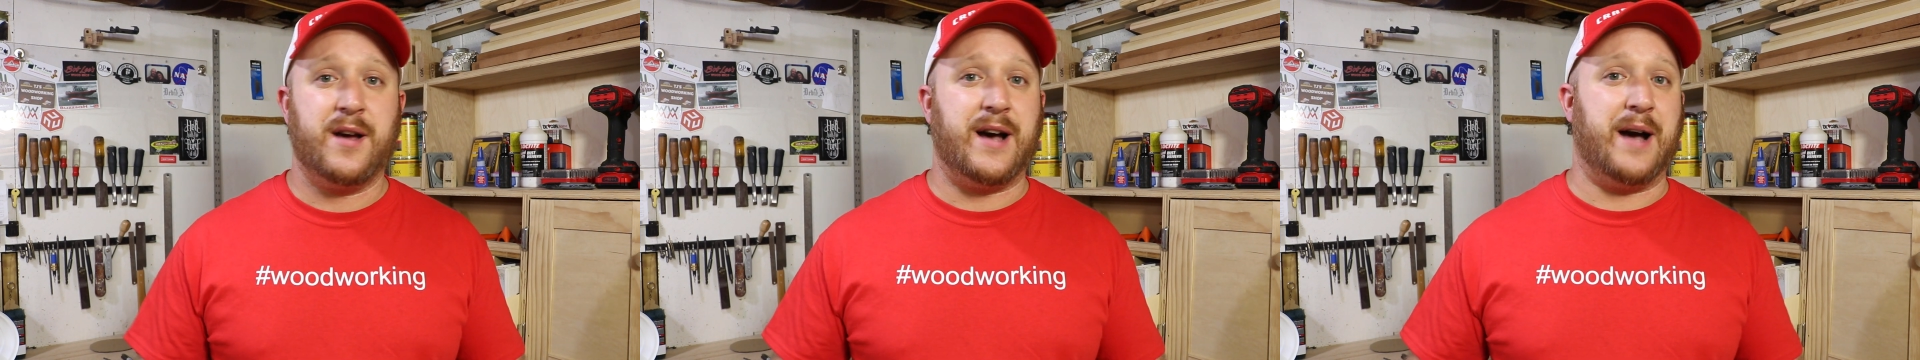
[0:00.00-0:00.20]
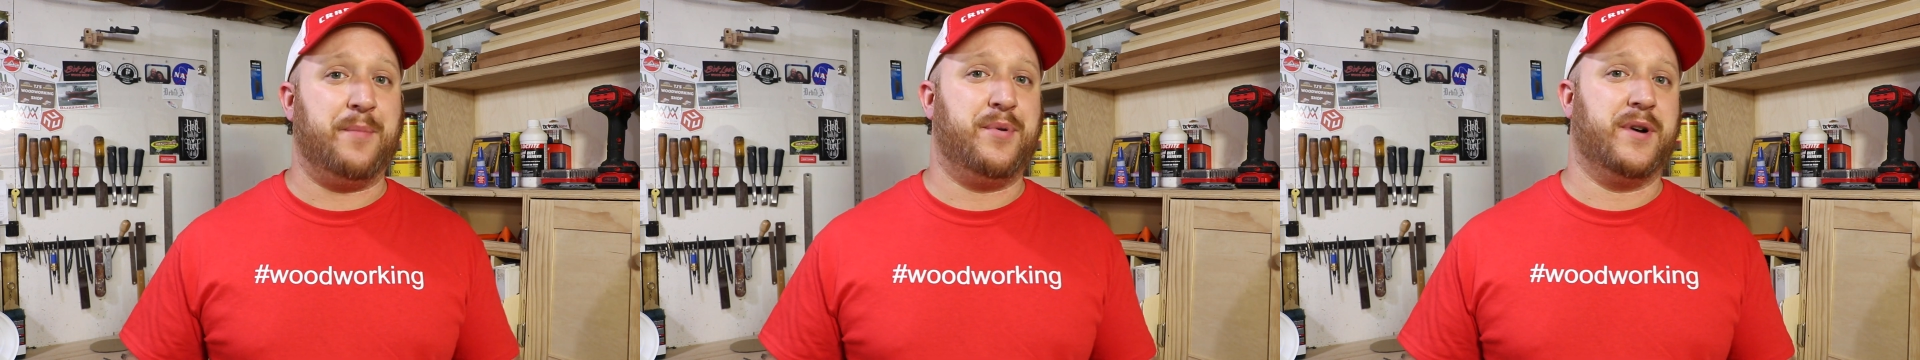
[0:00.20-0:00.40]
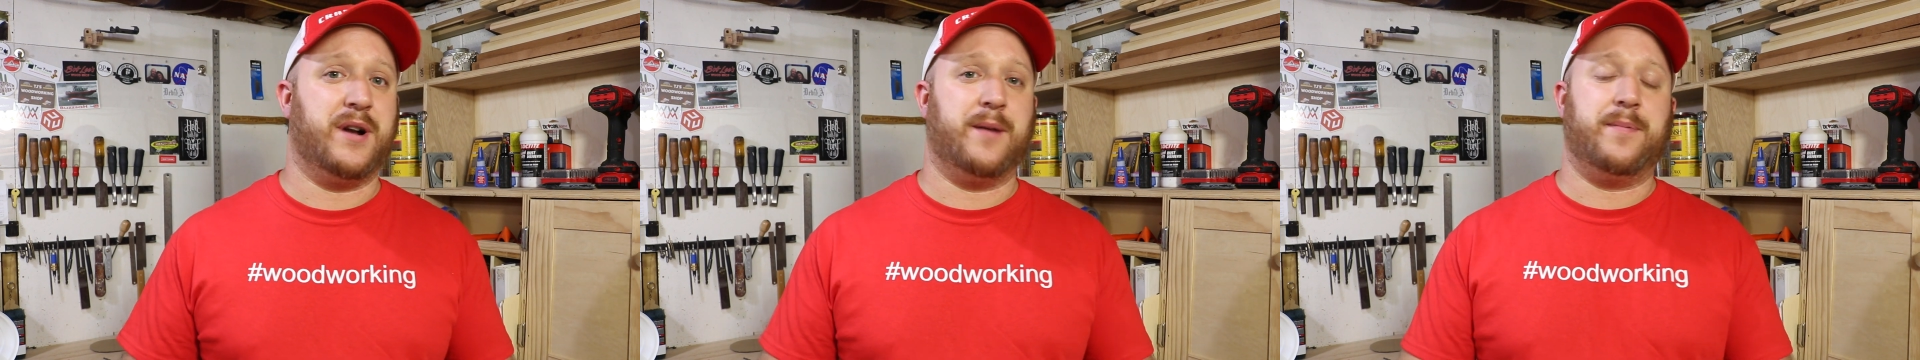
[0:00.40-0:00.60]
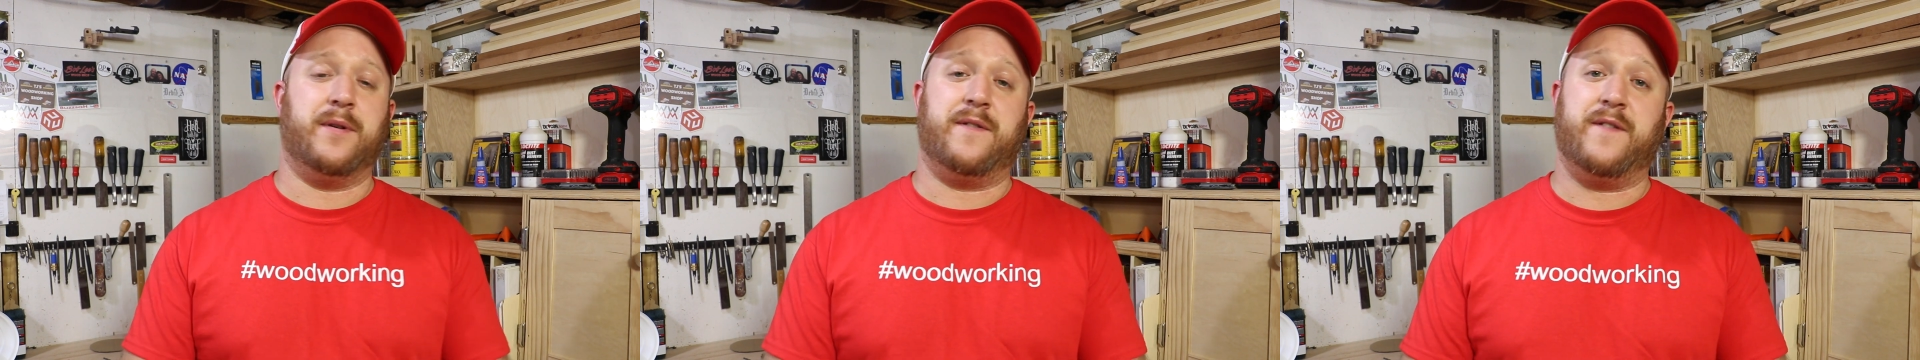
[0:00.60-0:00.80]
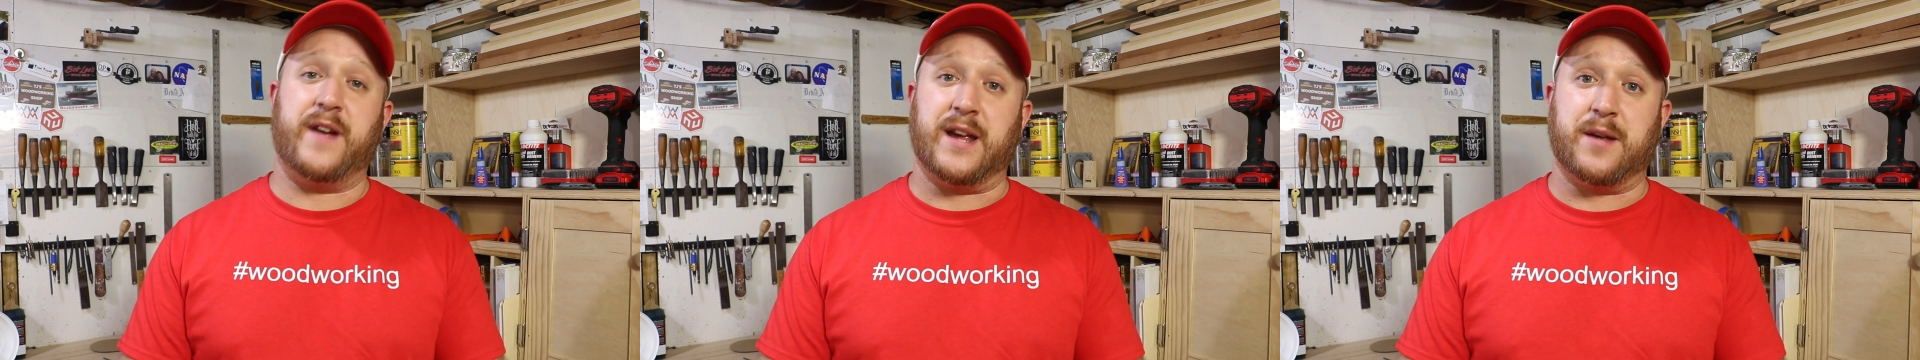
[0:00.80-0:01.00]
I put up a
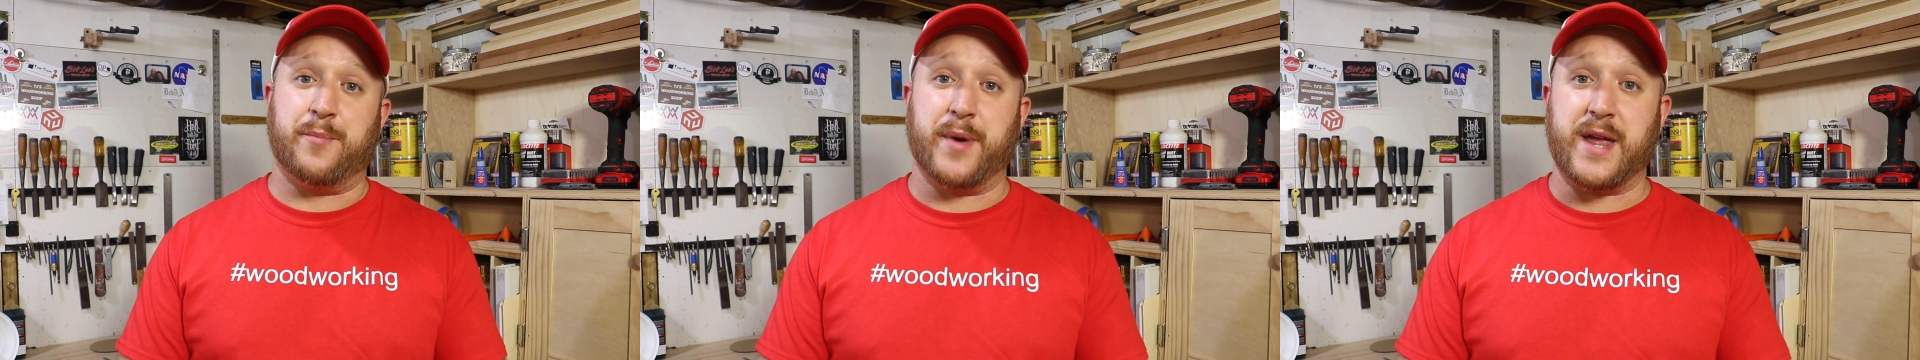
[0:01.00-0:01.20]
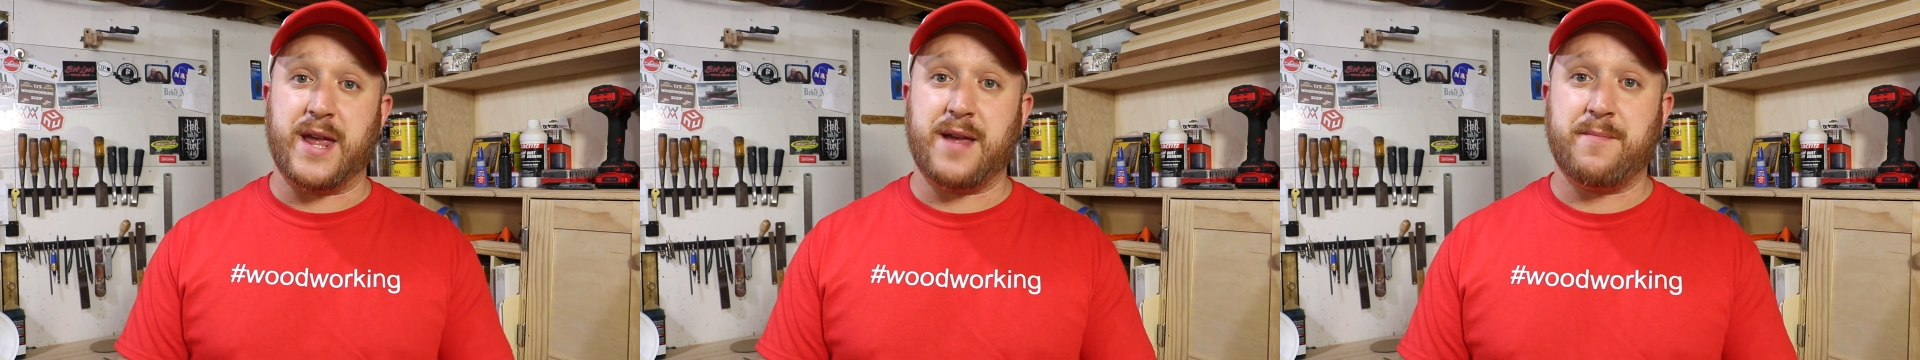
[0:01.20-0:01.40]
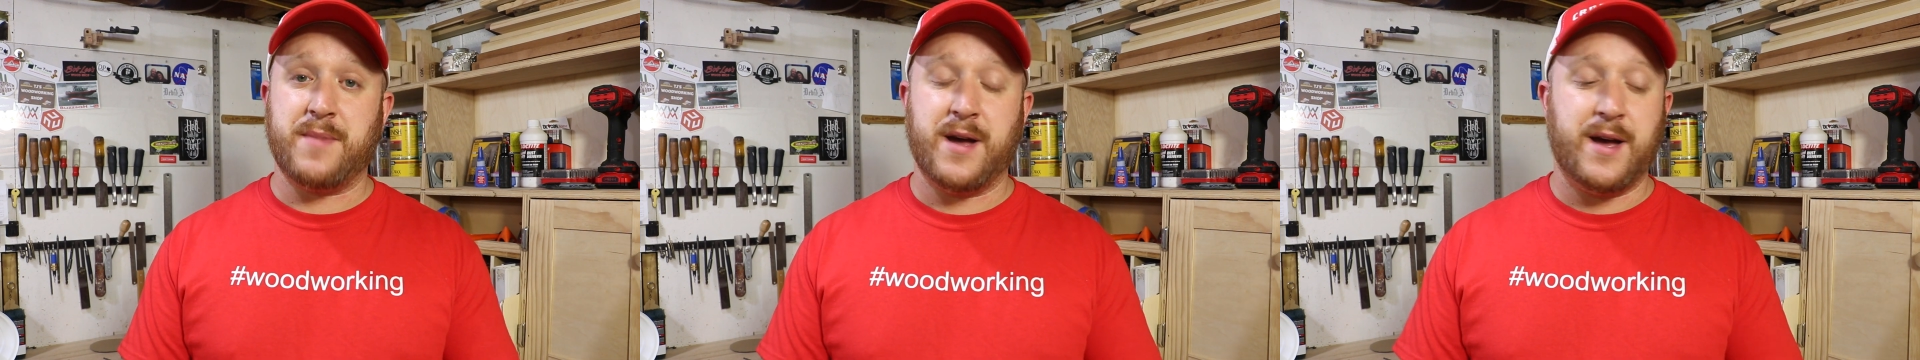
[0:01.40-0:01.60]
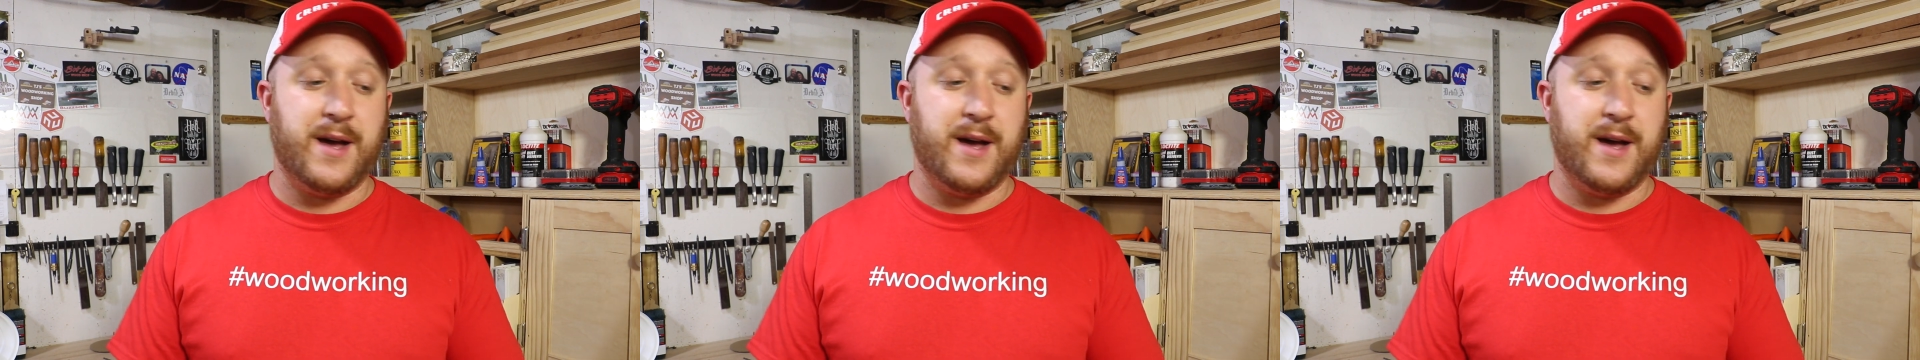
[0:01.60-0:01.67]
fake beam,